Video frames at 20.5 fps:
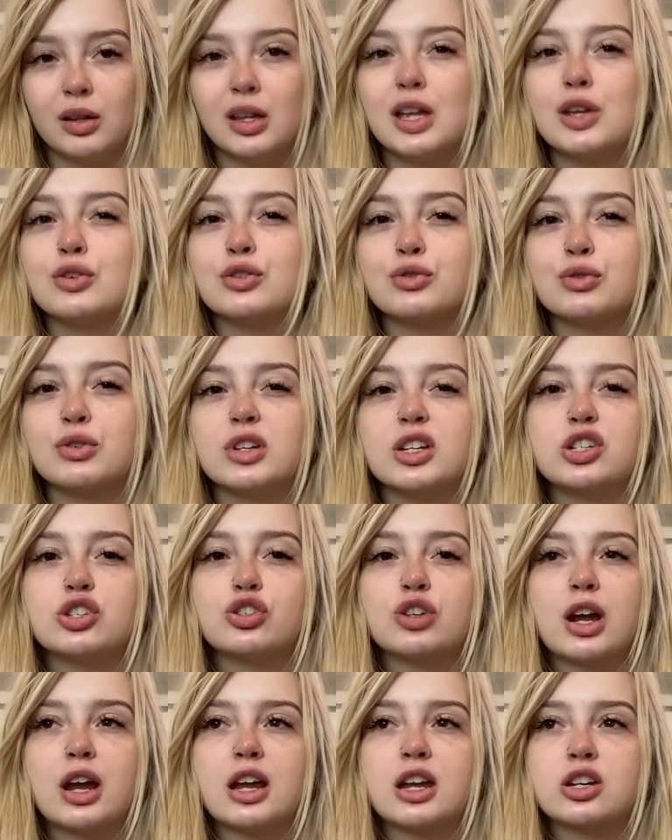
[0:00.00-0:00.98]
It was really
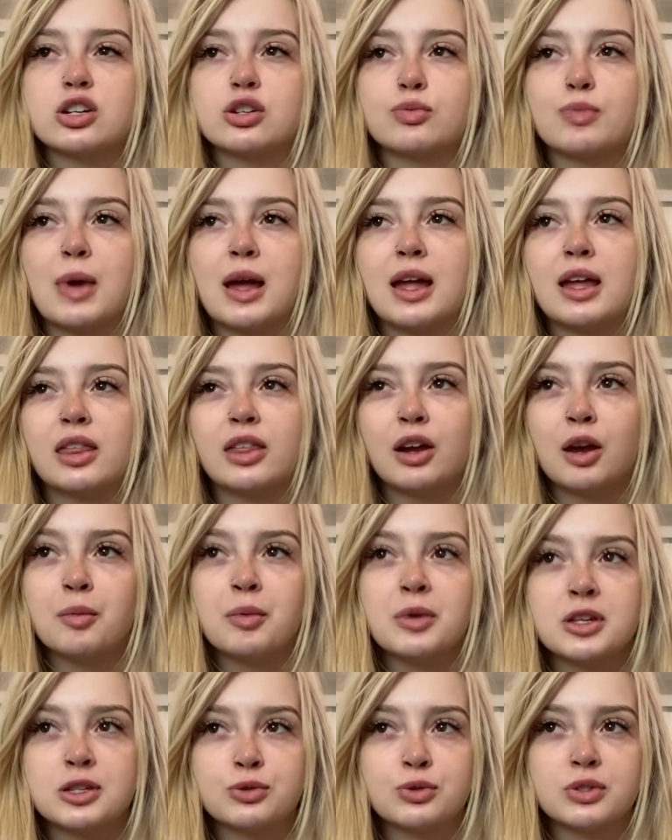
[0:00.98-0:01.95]
strange. My
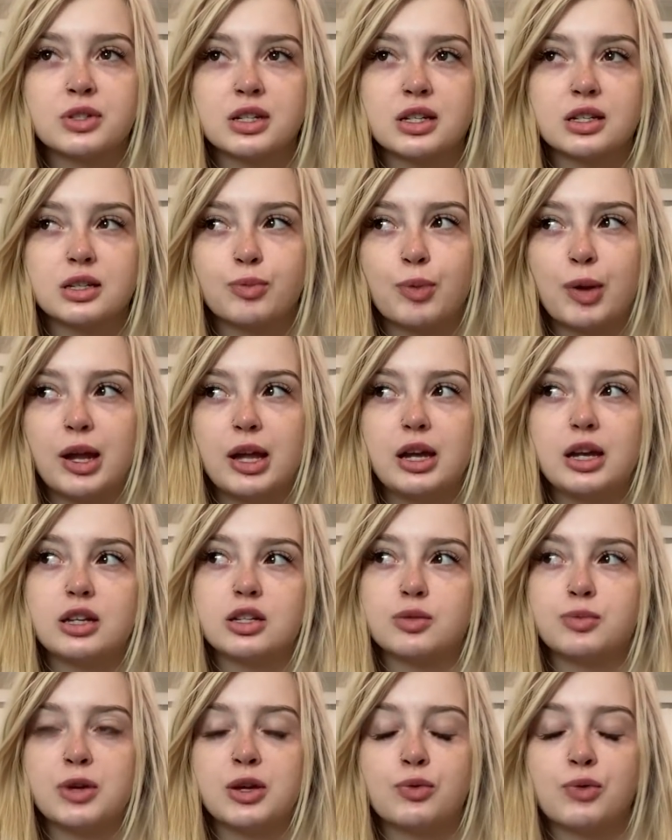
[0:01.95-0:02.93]
therapist was explaining
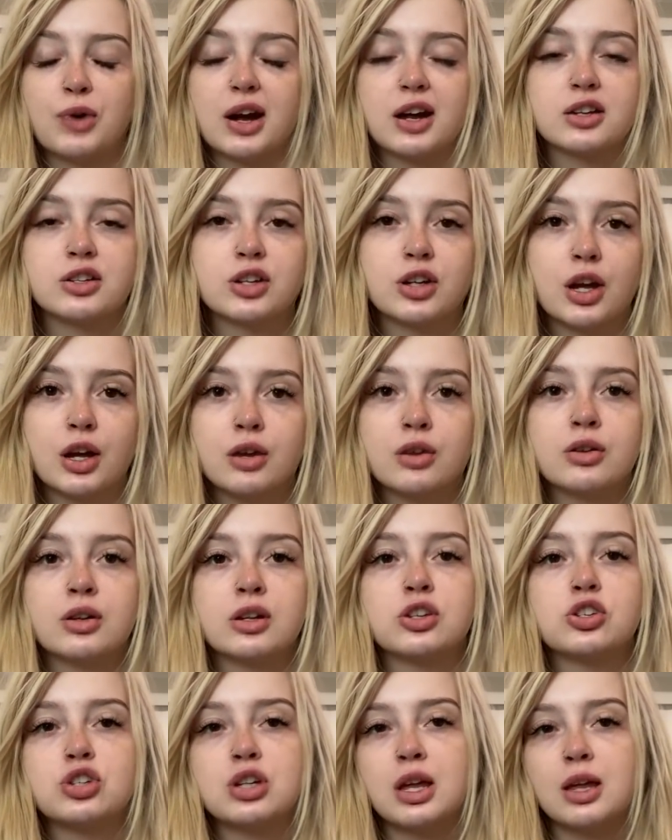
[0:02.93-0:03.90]
to me where to go
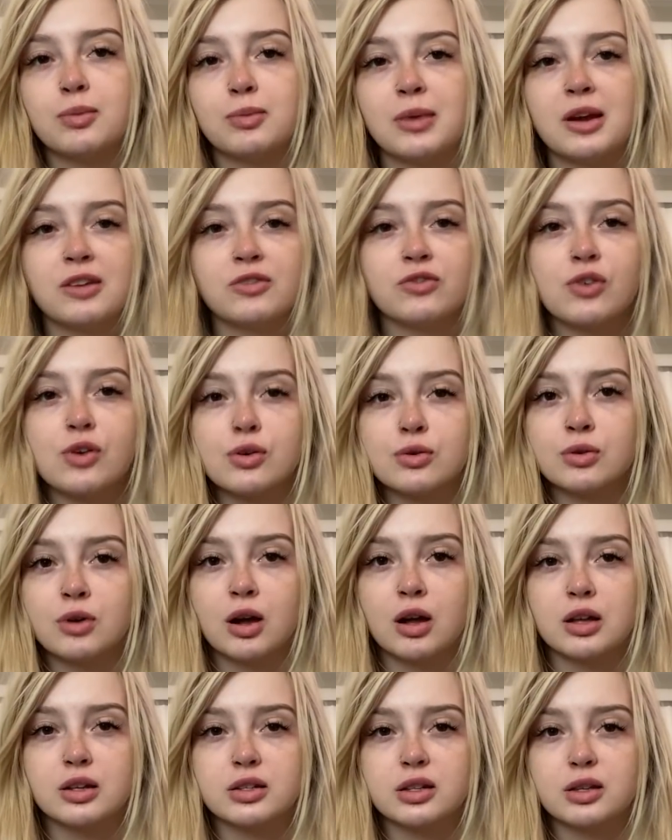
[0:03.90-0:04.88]
because she had made phone
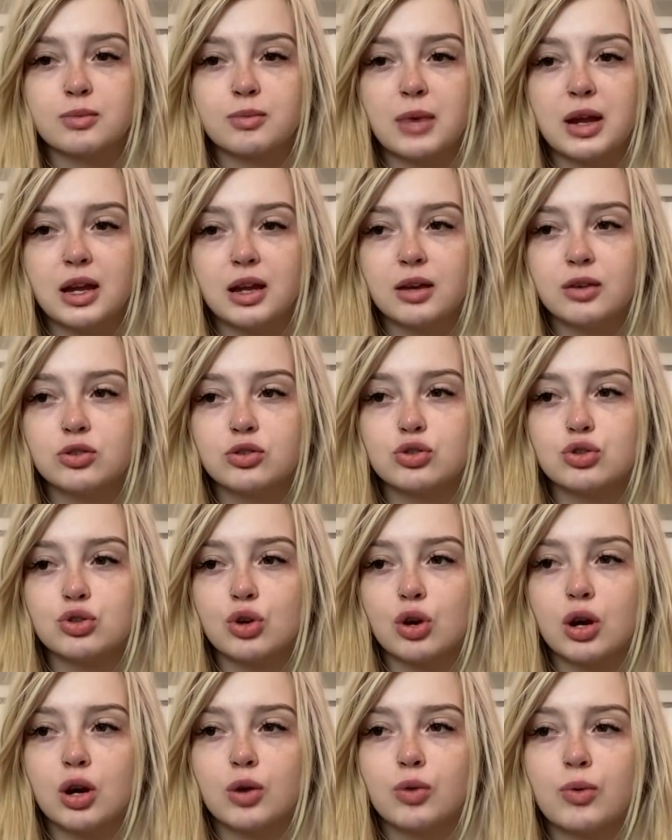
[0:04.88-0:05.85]
calls and made
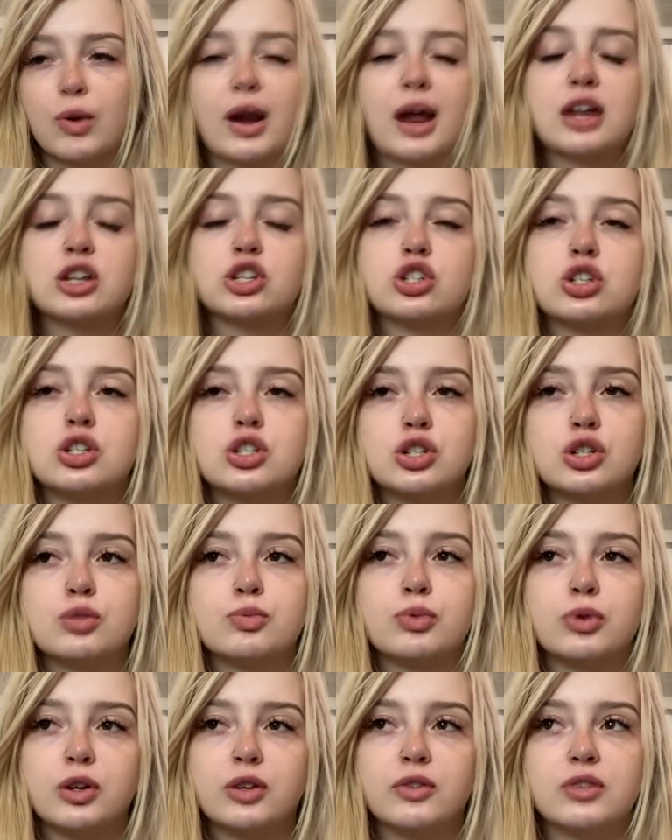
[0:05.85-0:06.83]
sure what I should do
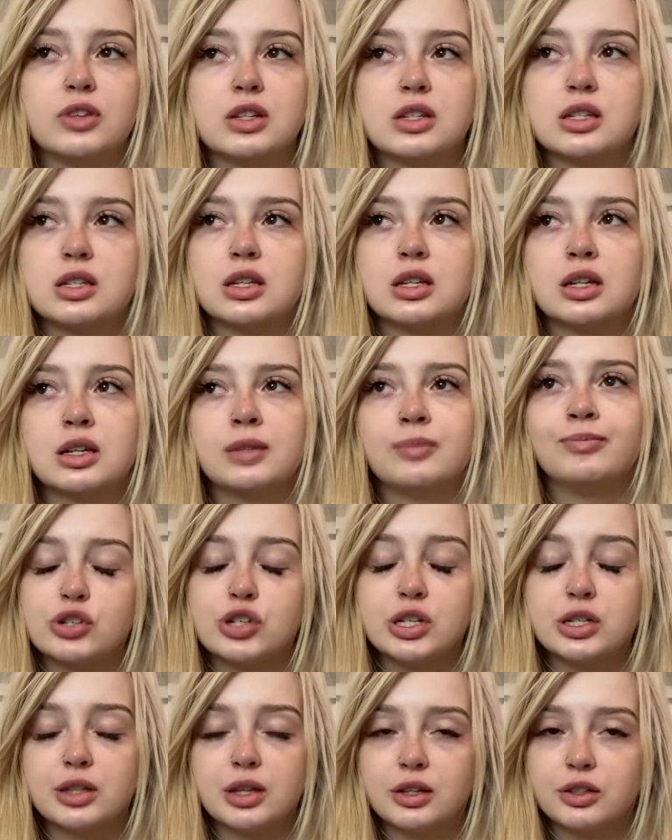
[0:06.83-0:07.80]
previously. But
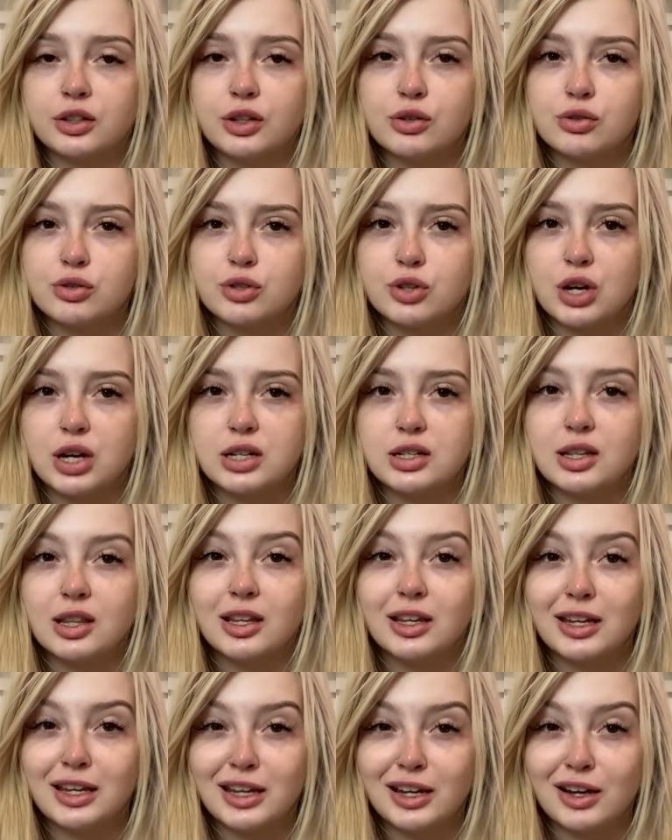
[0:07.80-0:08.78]
she said to go straight to
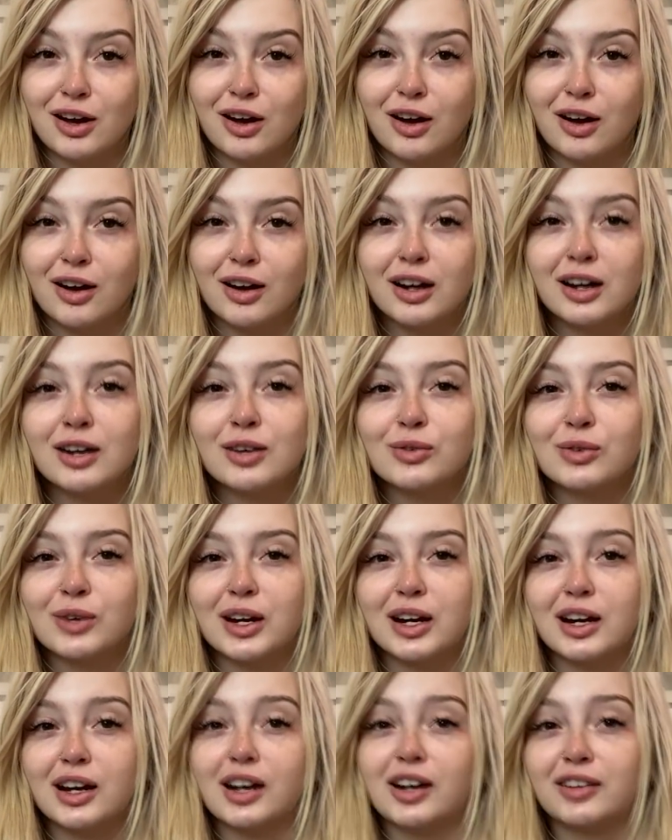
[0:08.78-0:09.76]
the ER
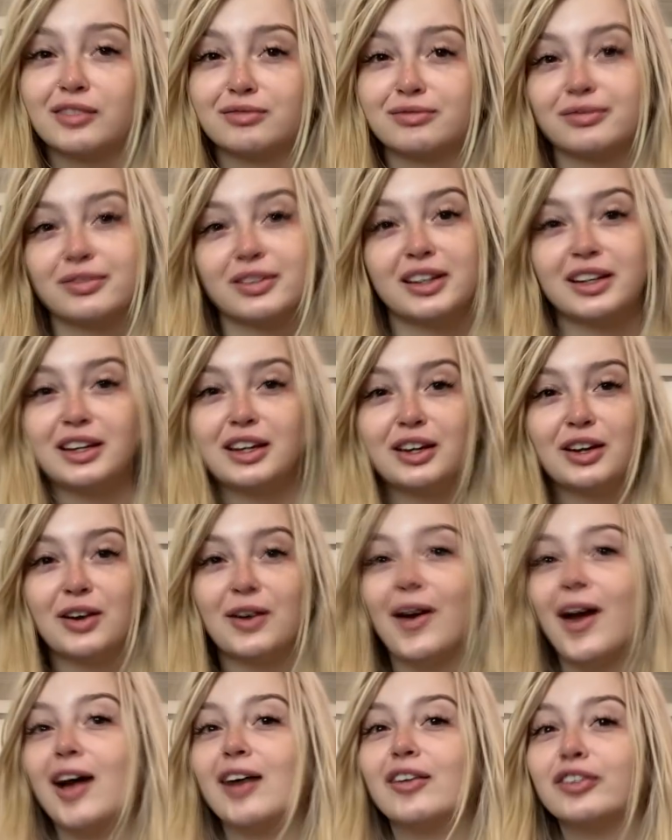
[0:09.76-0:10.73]
where, you
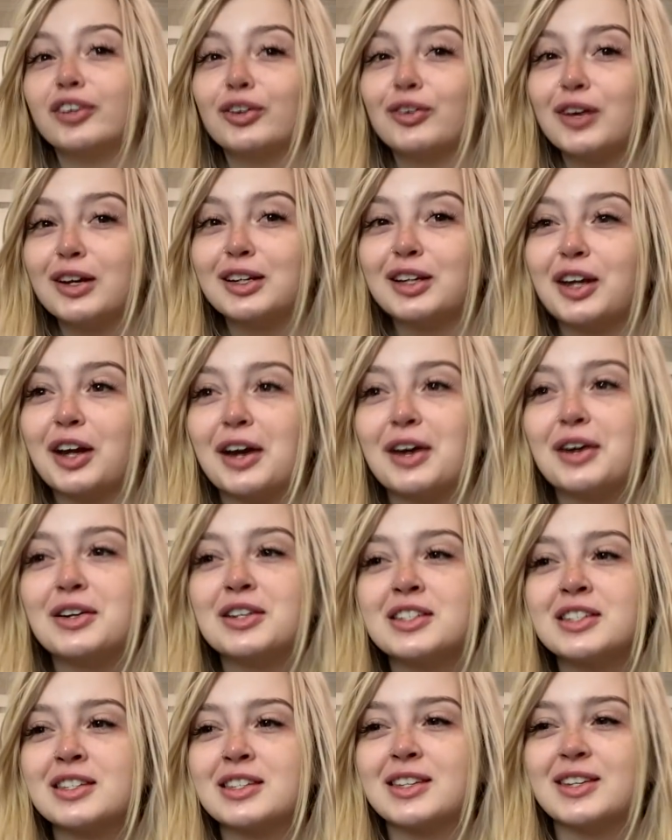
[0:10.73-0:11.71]
know, everyone
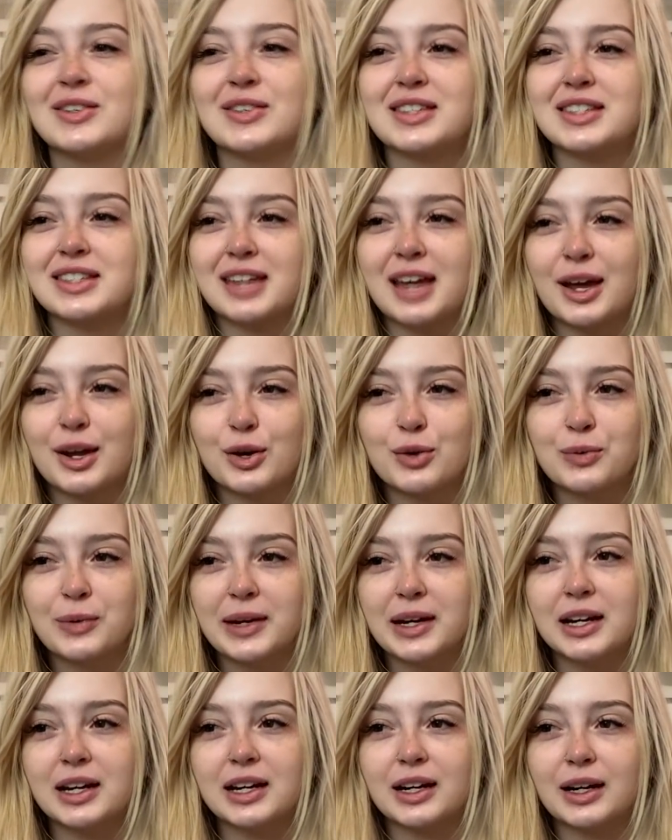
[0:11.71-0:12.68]
goes. So it's kind of
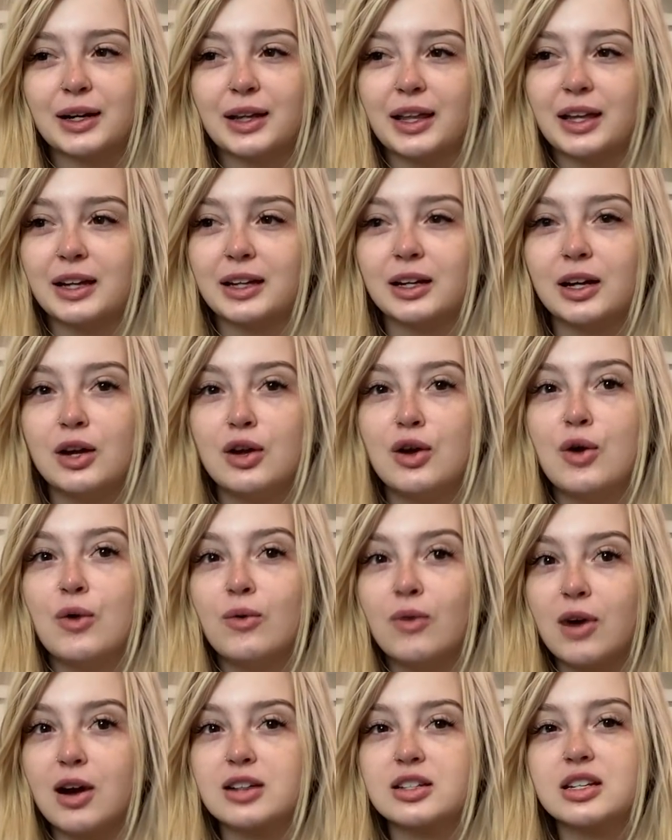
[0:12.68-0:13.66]
weird. I like
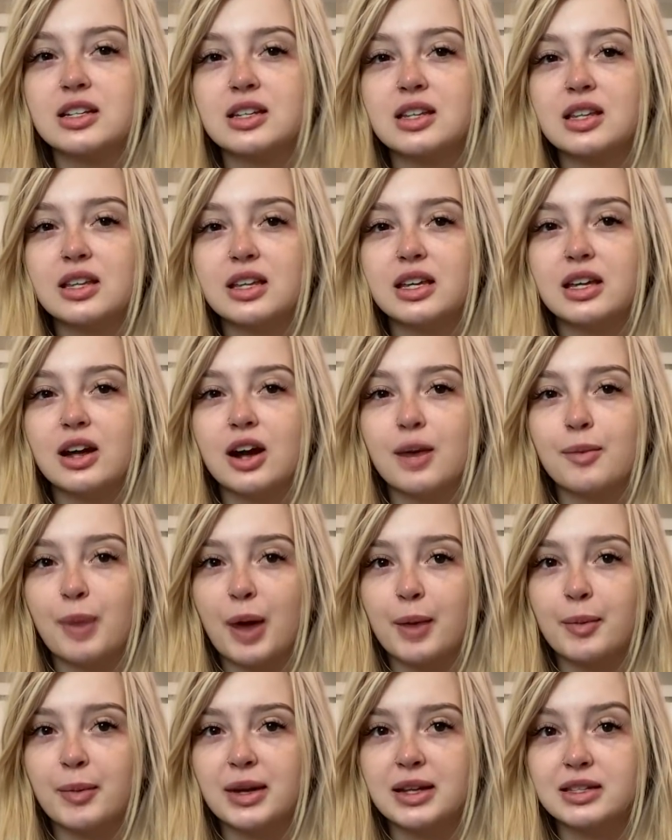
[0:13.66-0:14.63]
walked into the ER
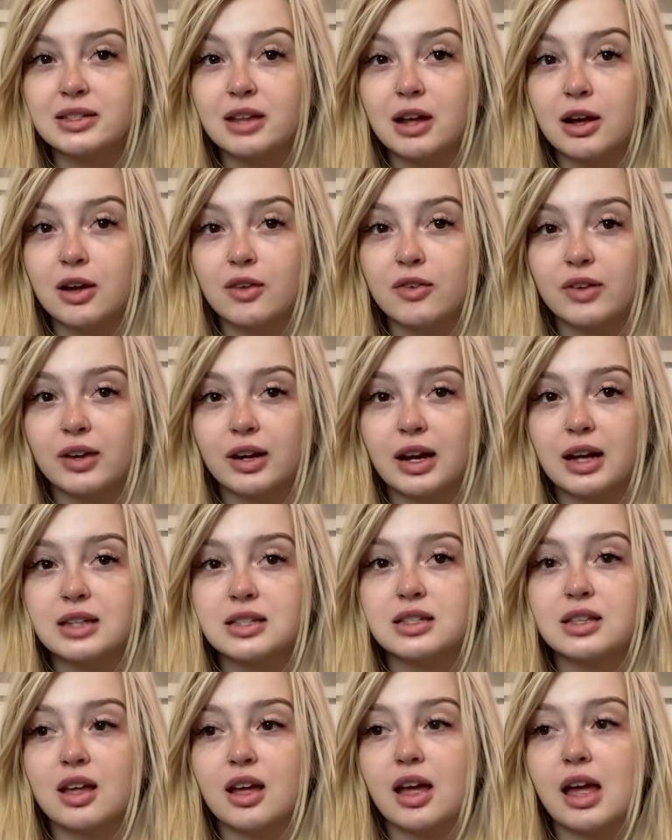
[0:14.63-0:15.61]
by myself and I
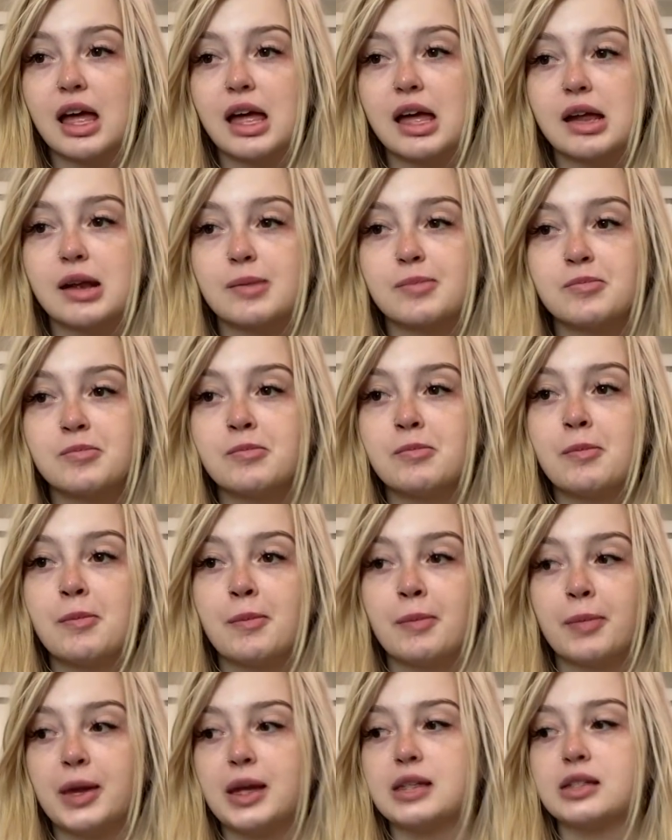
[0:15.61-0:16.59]
said,
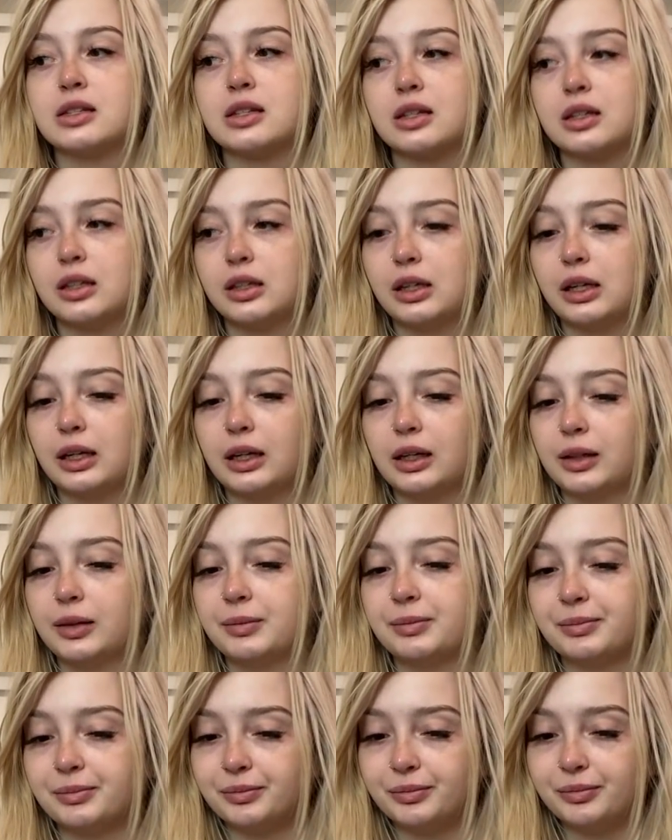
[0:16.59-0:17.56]
basically,